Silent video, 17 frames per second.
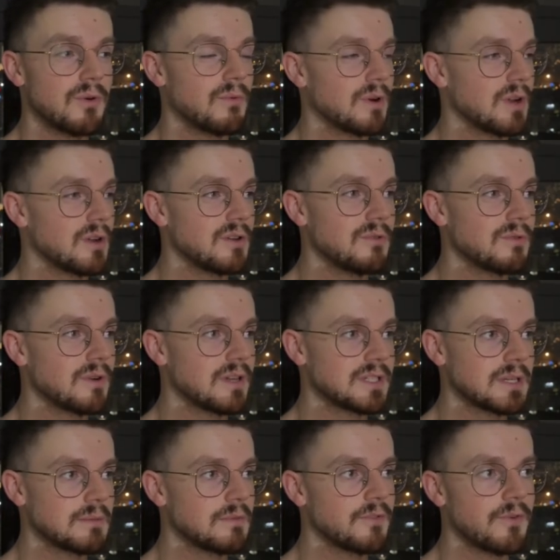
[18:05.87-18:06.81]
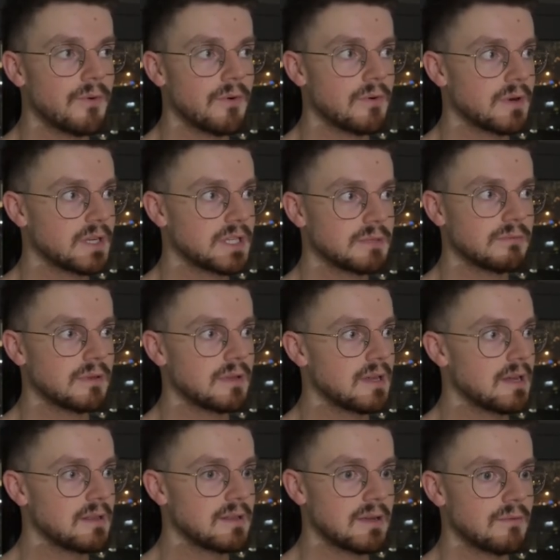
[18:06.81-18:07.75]
want to do what I said before and
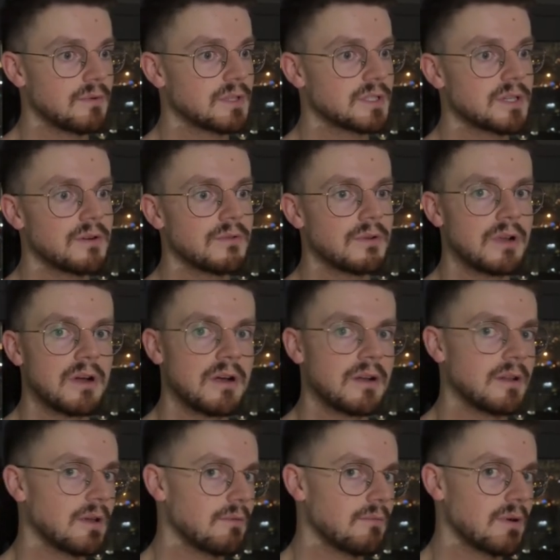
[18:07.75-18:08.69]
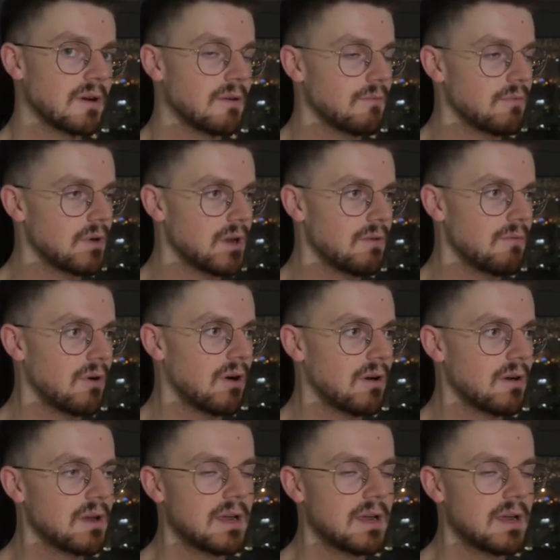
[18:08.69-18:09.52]
explain like what's going on, like where you are,